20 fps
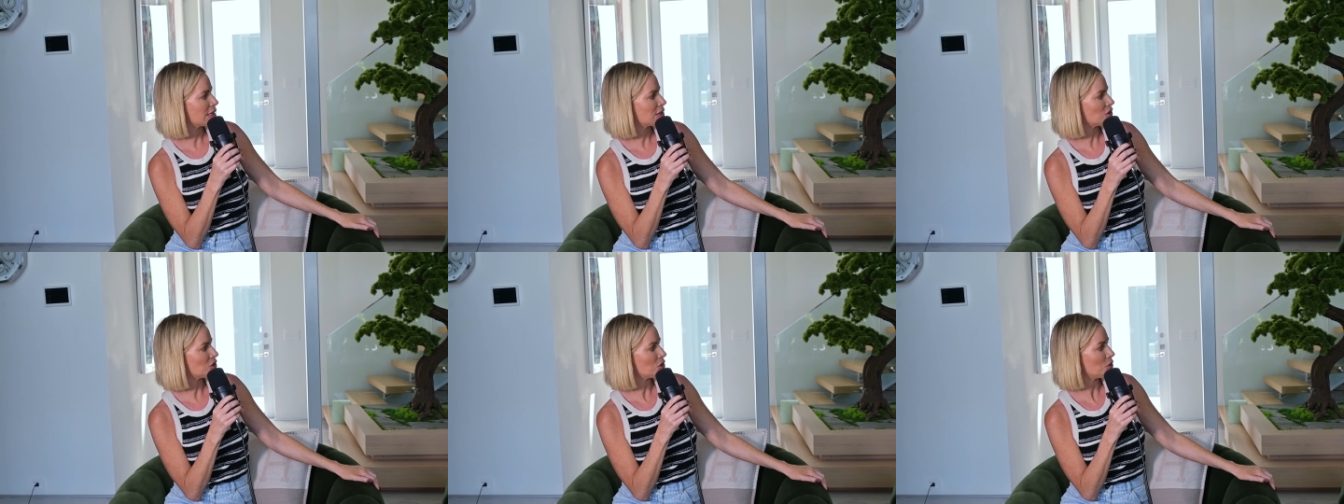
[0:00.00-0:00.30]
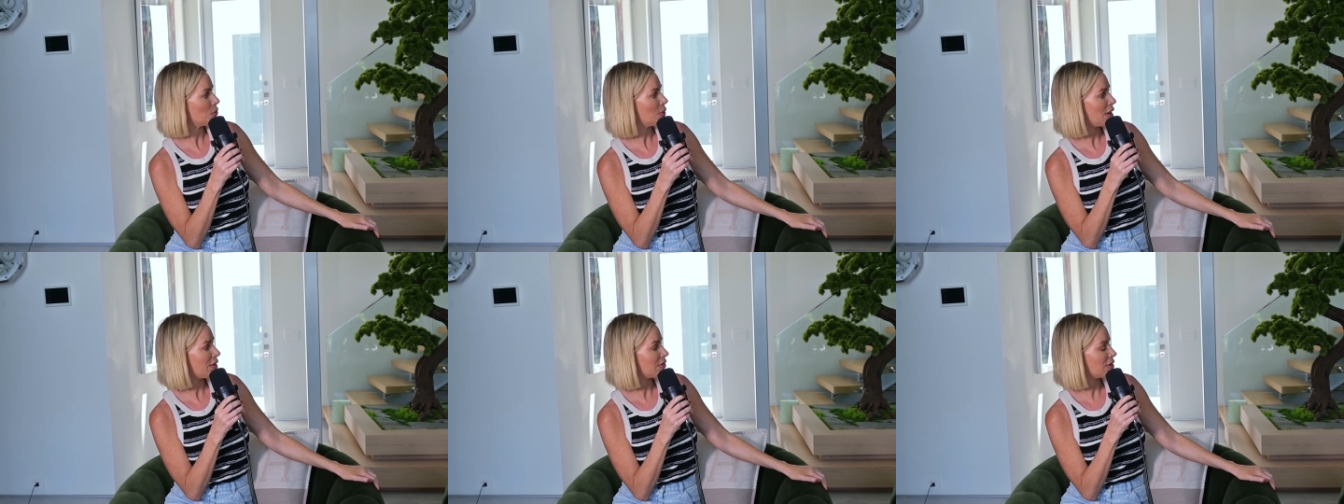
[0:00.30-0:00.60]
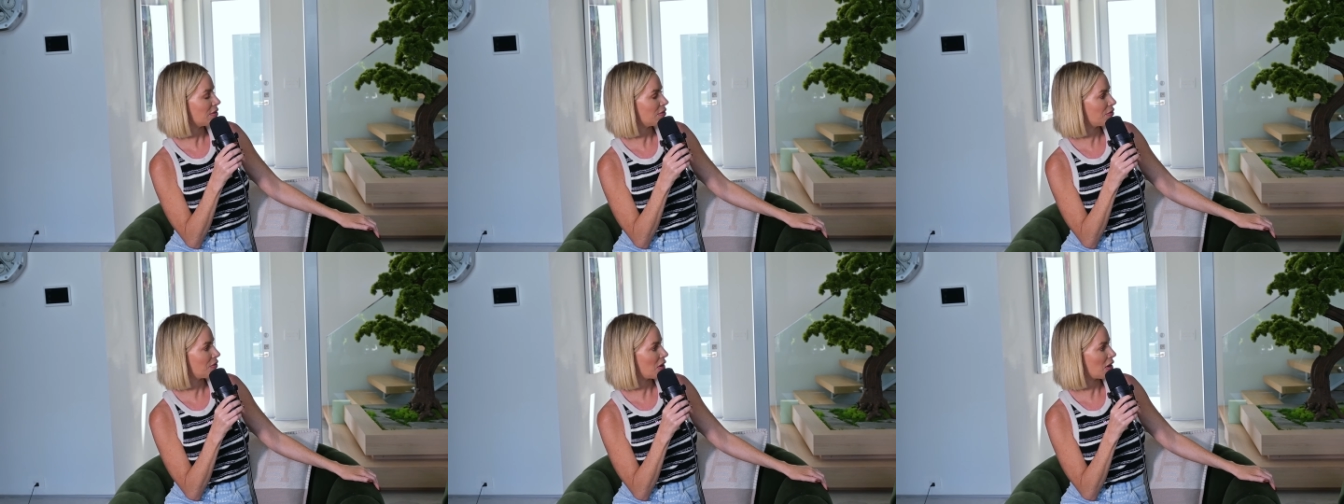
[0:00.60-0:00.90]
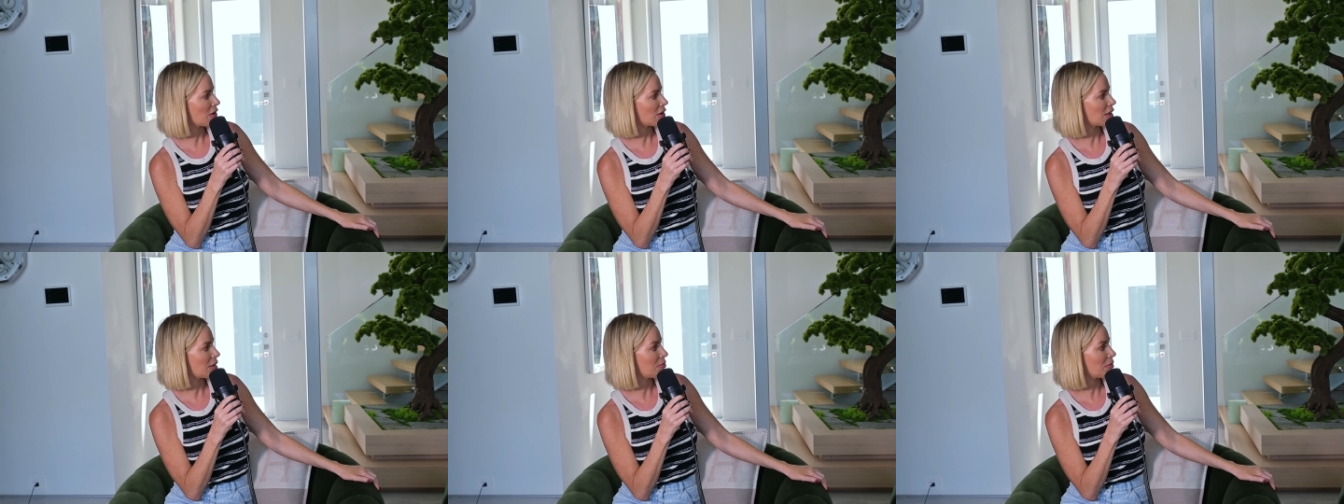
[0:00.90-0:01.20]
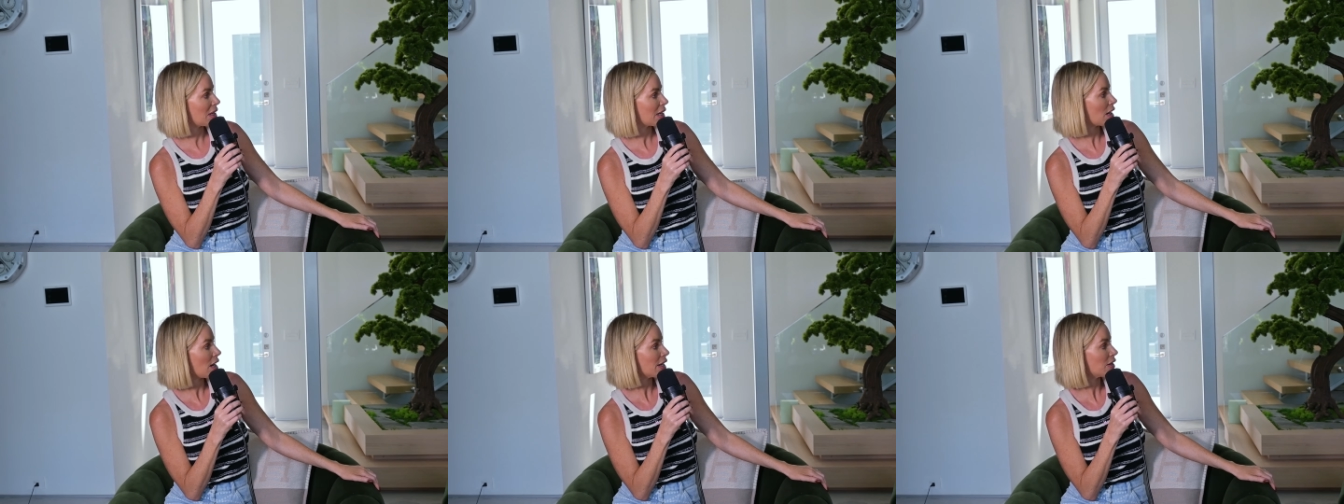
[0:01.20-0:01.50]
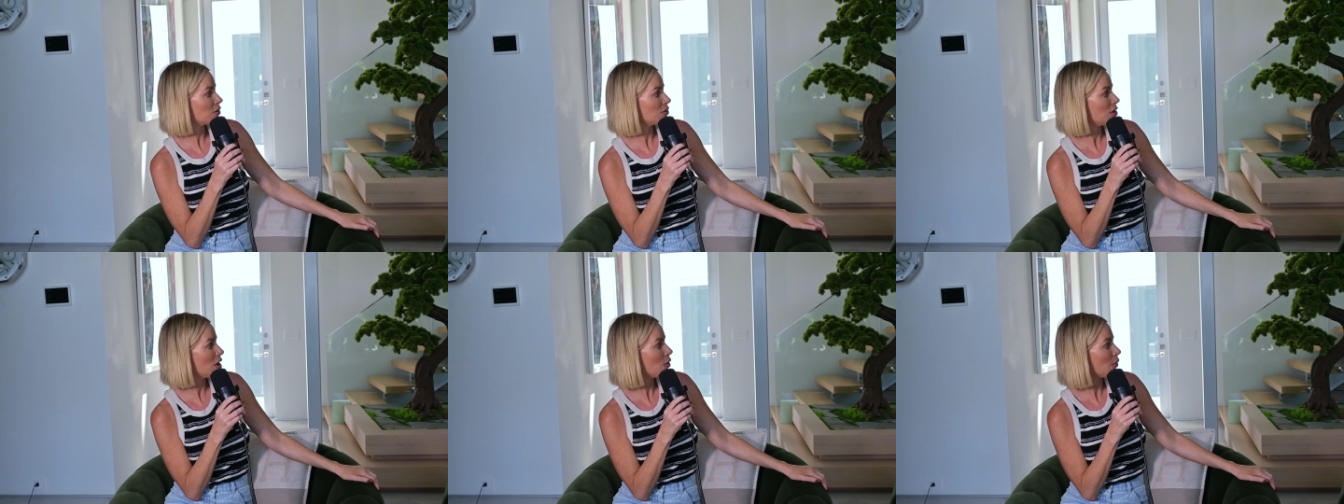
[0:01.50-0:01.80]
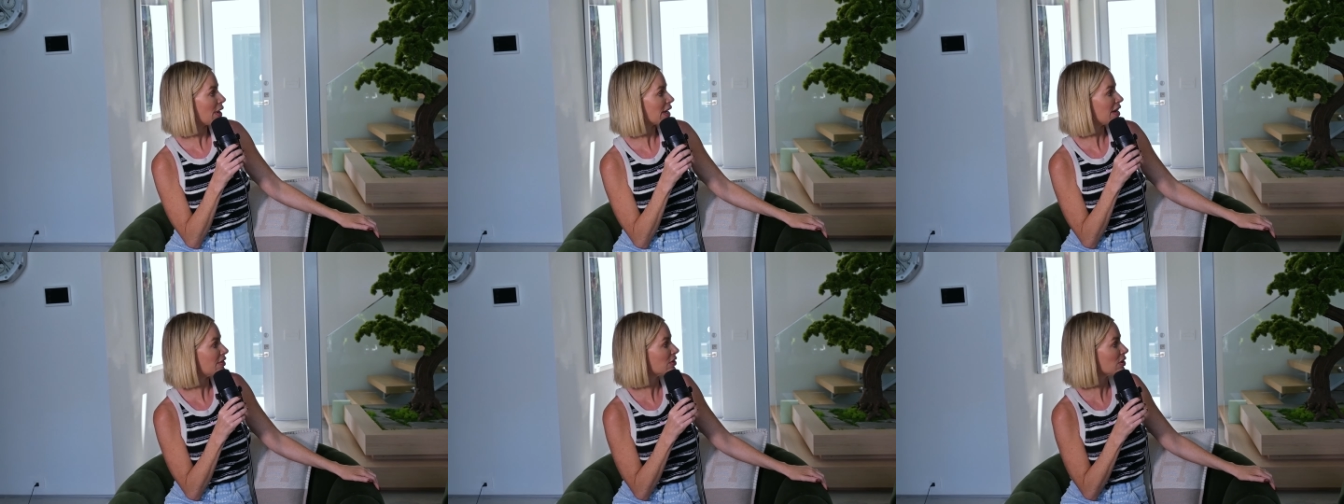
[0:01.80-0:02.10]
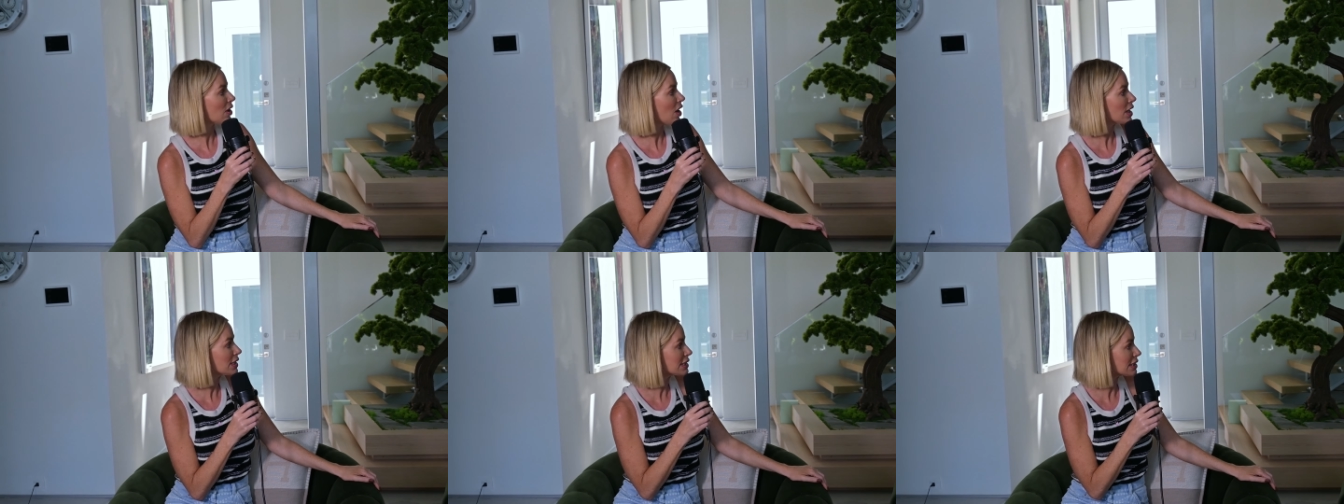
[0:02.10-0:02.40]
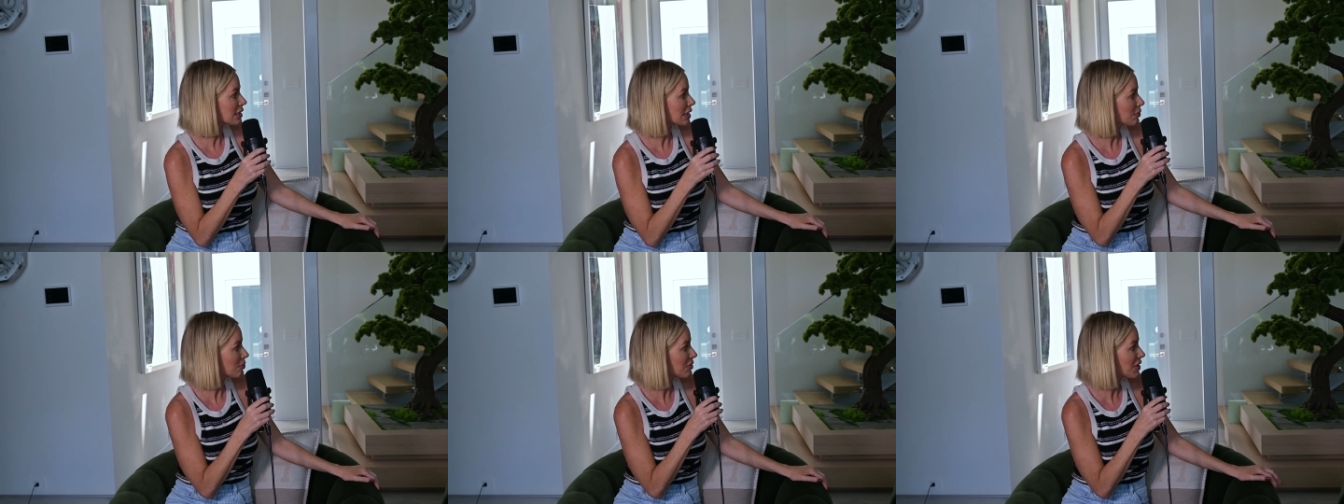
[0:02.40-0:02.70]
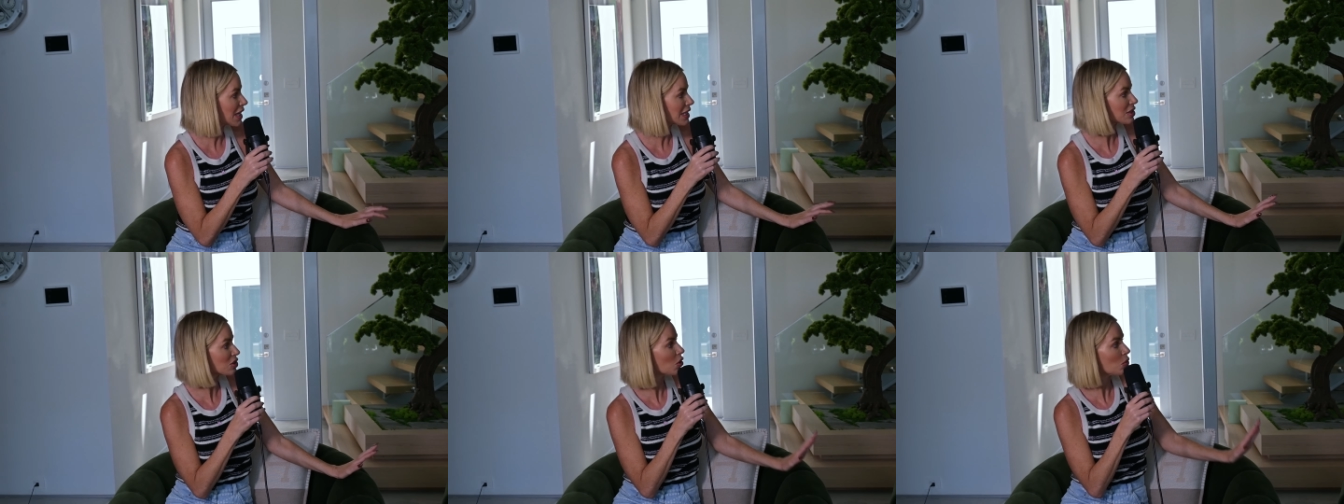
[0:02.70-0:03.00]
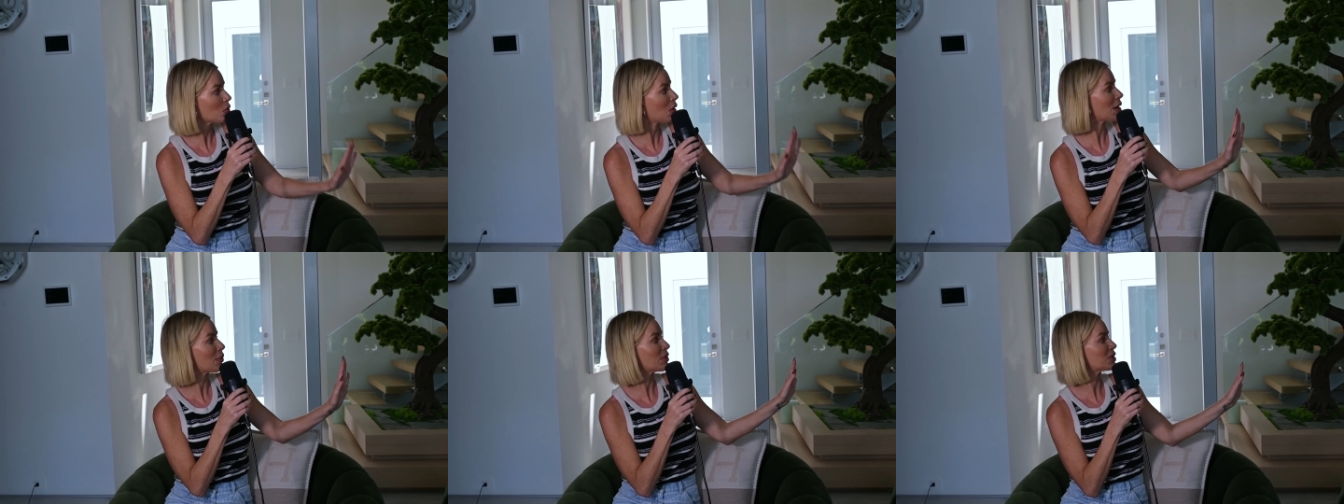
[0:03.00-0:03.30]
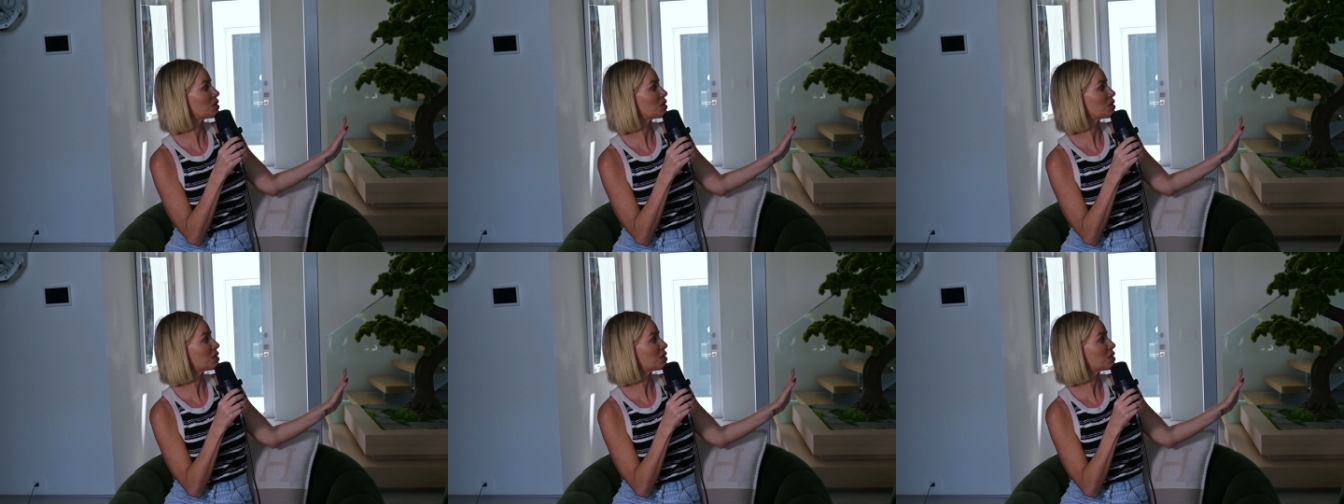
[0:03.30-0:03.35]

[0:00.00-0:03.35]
Did you have an affair? And I'm like, I don't know. I never asked him. That's not why we're